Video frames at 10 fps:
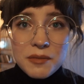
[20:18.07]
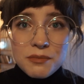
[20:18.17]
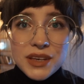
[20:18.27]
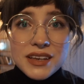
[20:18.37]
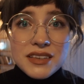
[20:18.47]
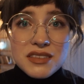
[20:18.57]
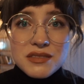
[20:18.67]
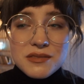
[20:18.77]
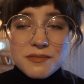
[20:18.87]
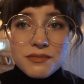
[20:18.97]

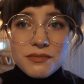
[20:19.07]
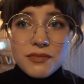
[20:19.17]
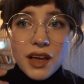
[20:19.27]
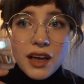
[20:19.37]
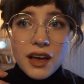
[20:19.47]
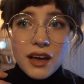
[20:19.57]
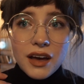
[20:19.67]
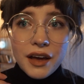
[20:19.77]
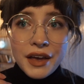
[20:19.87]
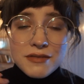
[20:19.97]
because
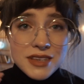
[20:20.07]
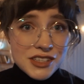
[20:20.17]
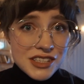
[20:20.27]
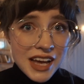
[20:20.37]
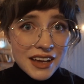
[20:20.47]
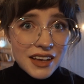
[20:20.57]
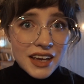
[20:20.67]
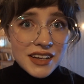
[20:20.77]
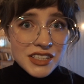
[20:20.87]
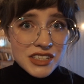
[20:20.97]
I have such a tight
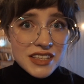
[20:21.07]
gauge.